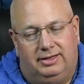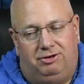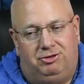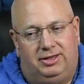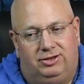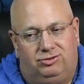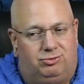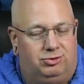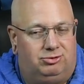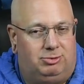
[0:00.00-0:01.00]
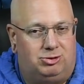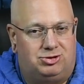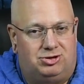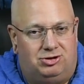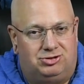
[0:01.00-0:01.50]
Everything is force and
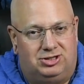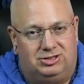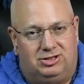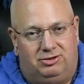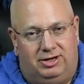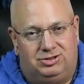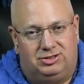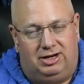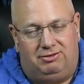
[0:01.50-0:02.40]
motion, inertia and acceleration.